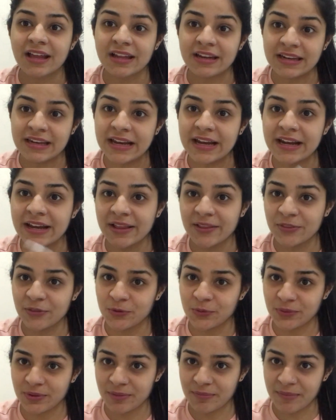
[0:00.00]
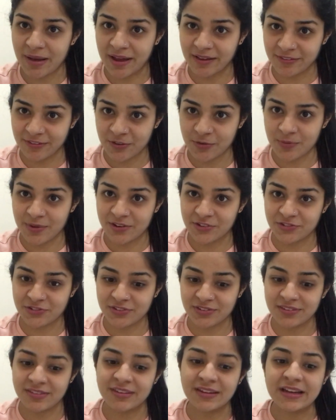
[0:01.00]
reading through the maths
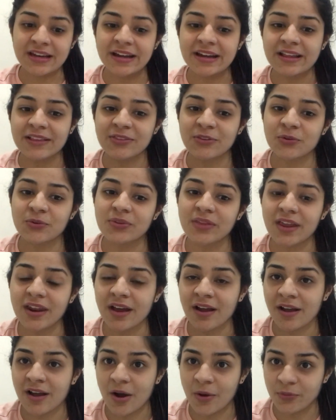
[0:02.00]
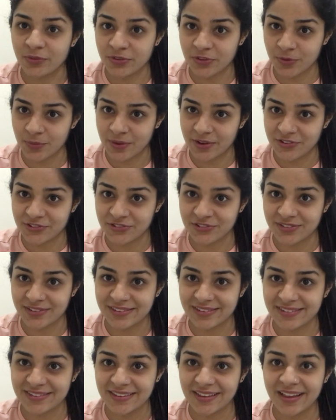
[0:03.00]
questions, reading through their accounts
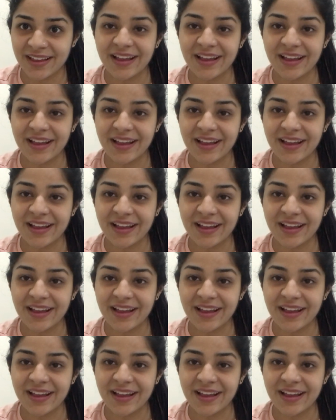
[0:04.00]
questions.